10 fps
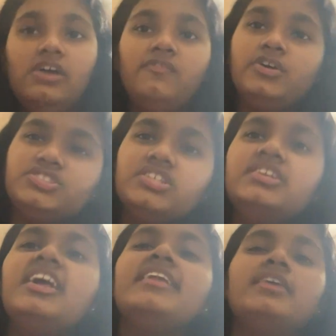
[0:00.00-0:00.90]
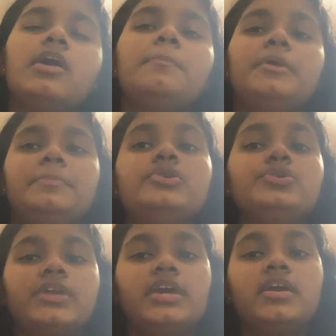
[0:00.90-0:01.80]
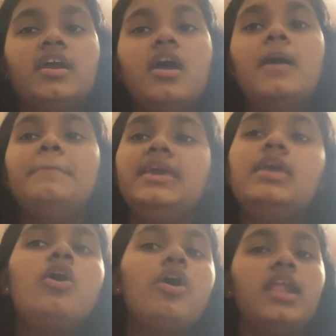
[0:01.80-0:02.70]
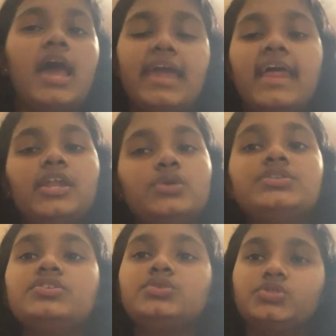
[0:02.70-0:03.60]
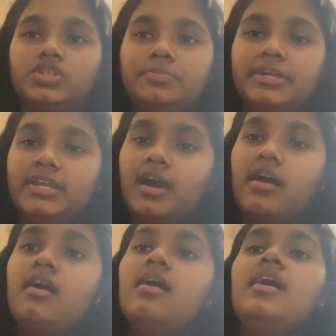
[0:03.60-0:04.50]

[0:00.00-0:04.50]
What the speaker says: For children and young people today, being online and using social media